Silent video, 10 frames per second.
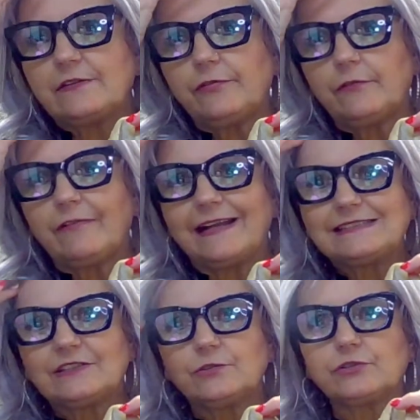If you find
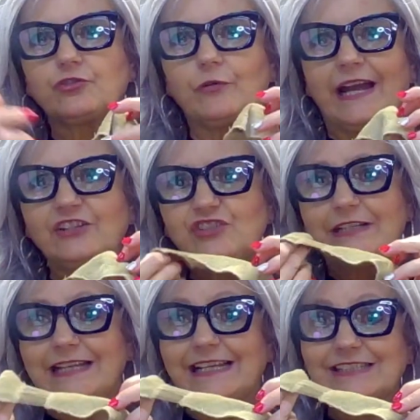it's a little
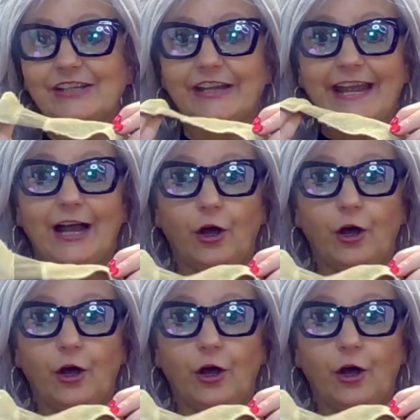scratchy, that's going to